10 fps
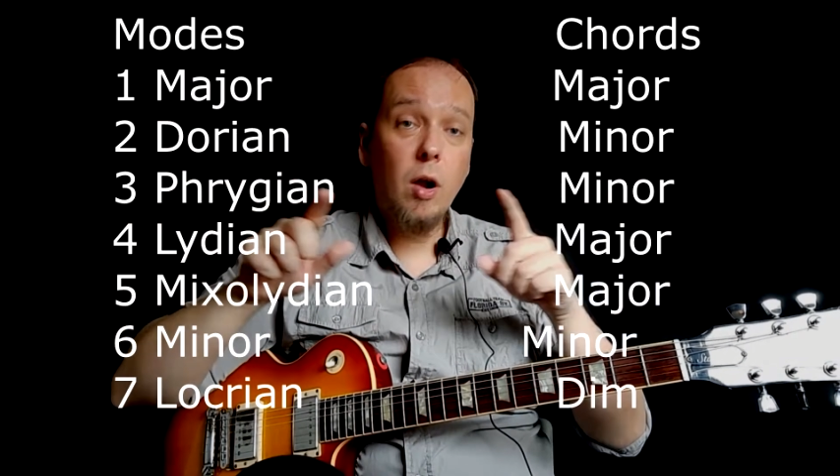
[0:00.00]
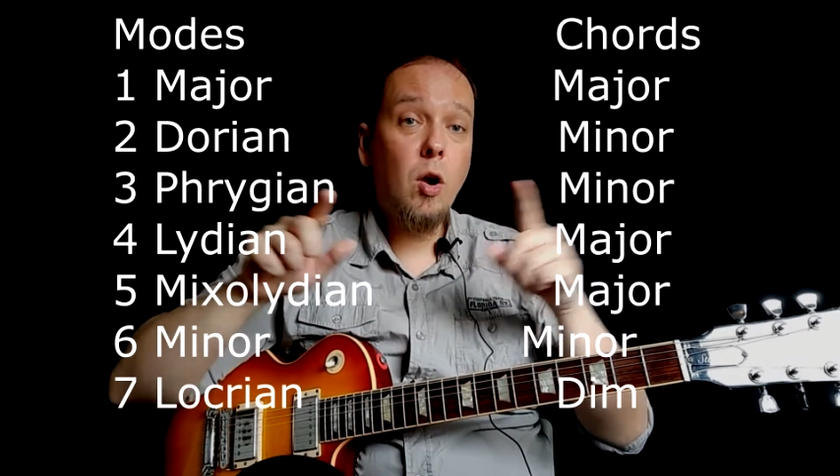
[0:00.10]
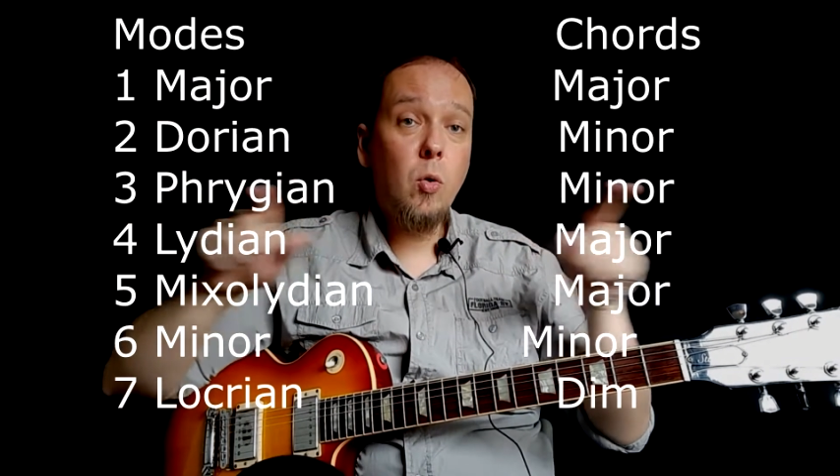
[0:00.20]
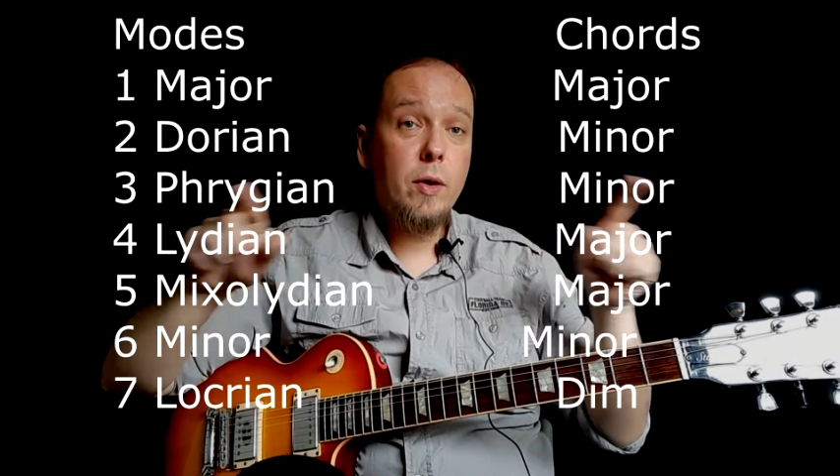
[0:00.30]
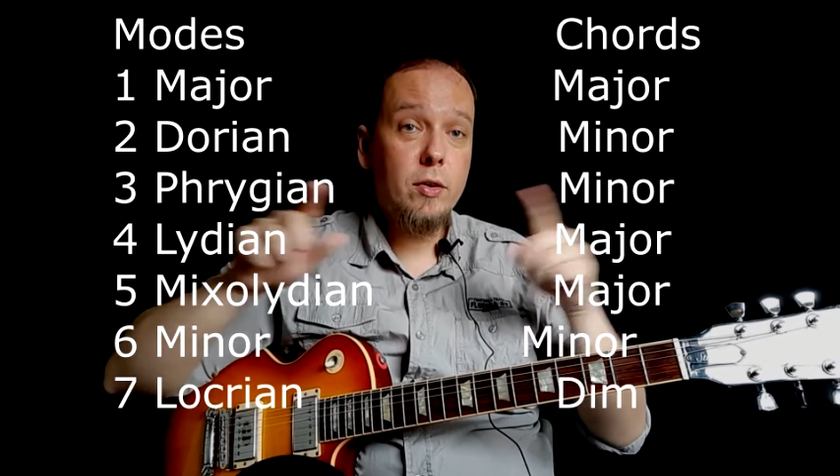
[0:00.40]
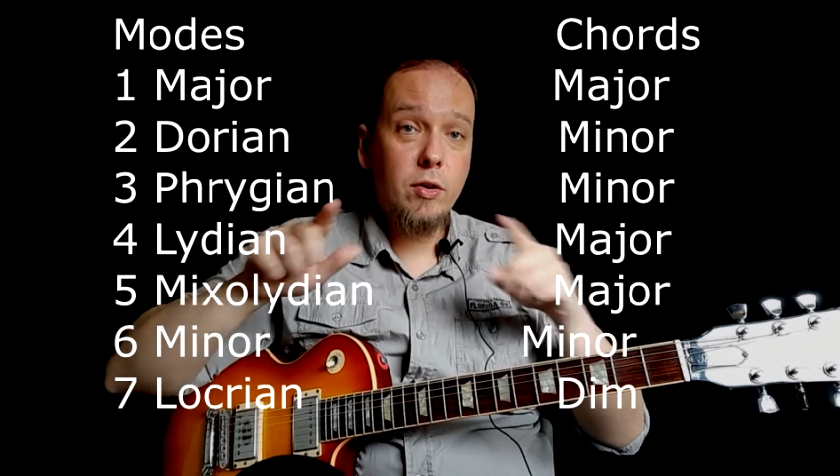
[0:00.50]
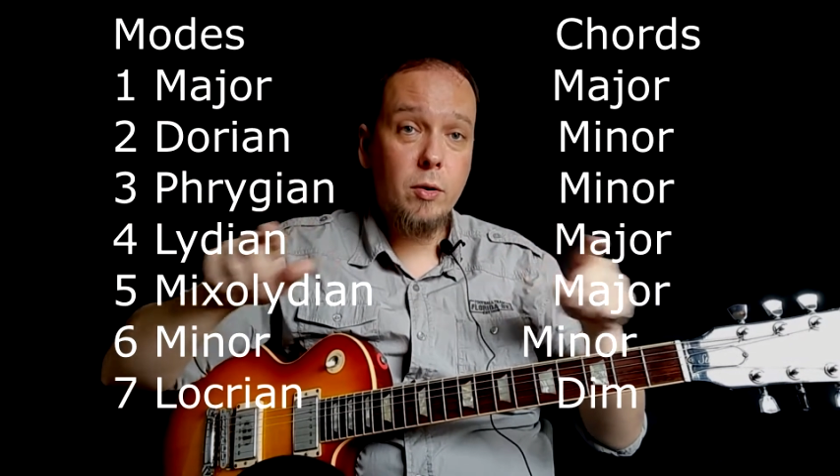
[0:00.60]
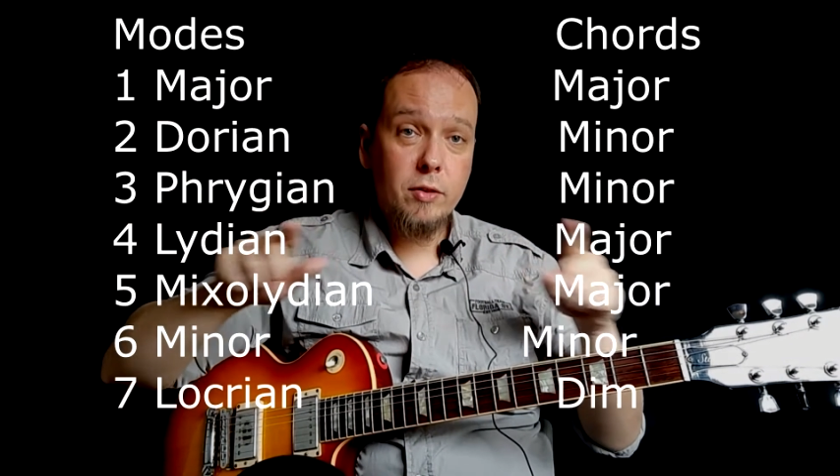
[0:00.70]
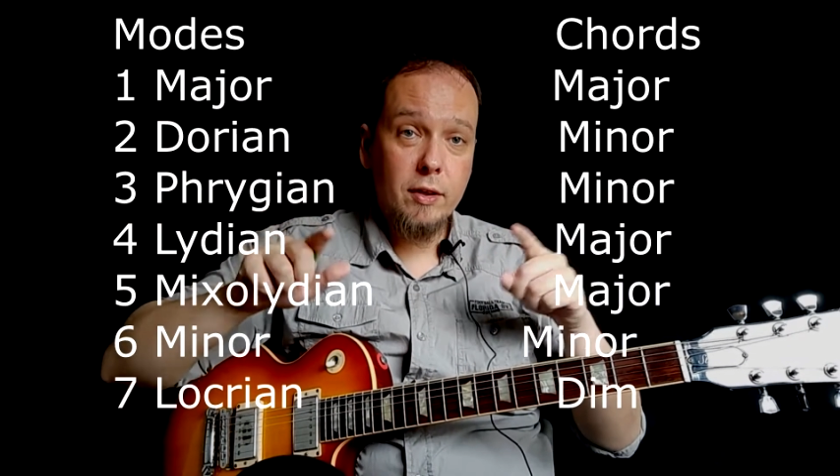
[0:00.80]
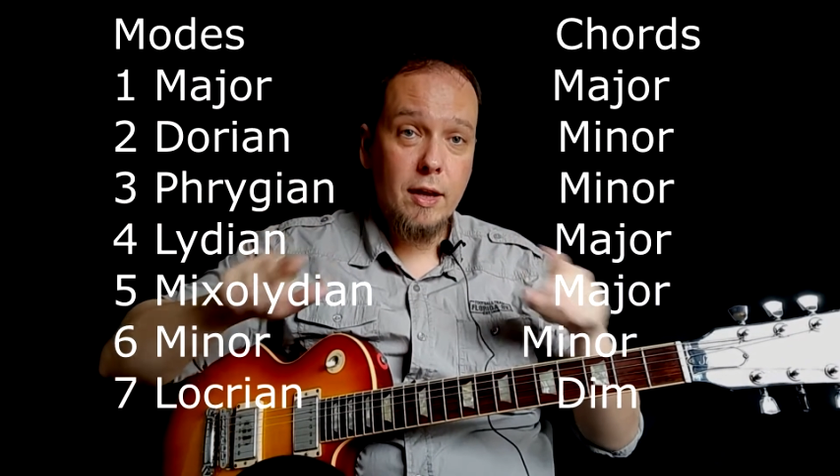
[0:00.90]
always go
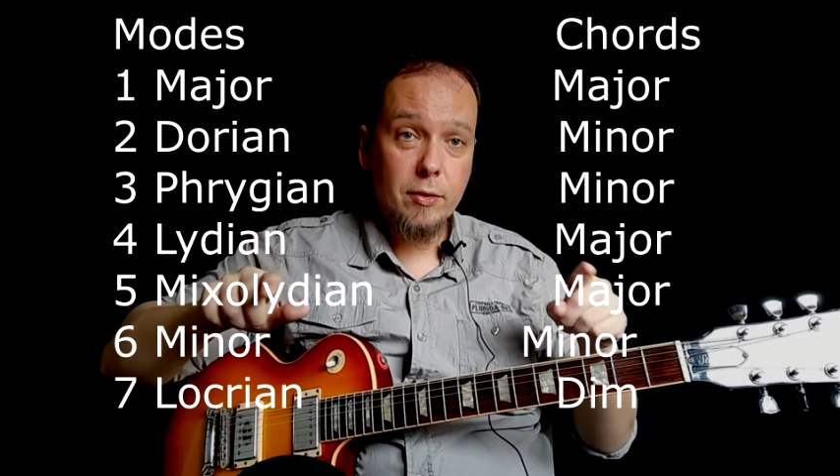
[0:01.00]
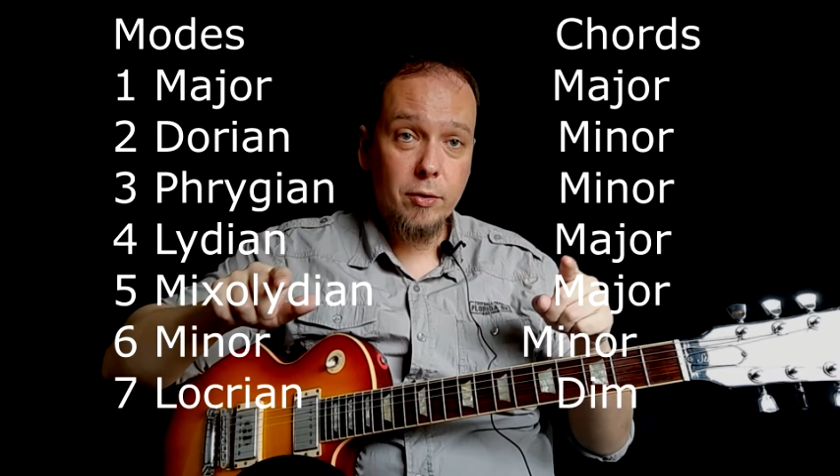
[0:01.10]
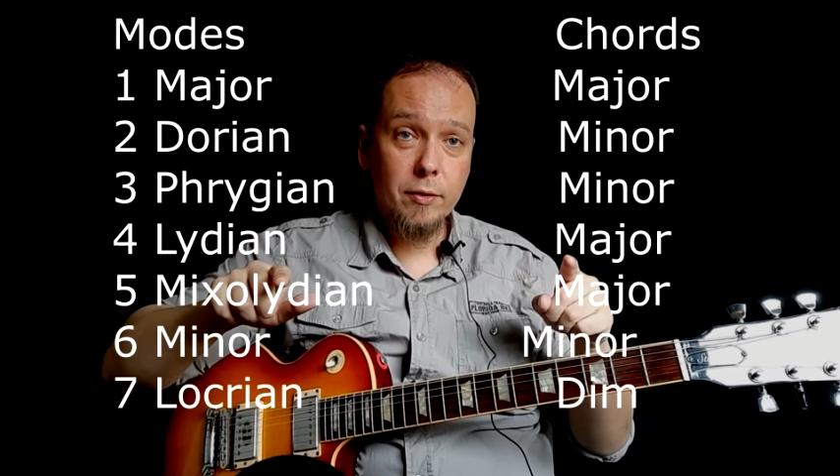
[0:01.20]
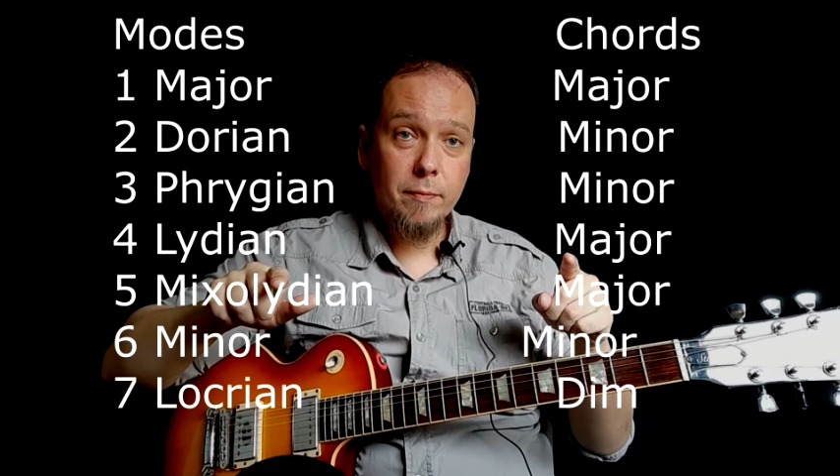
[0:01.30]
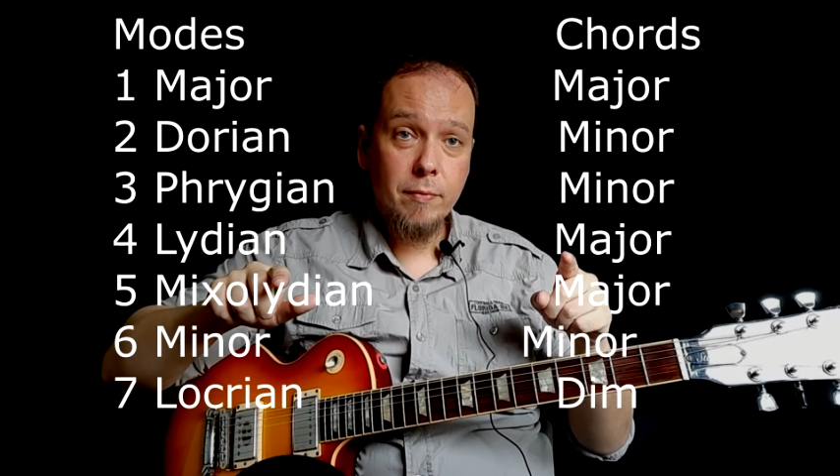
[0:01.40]
together.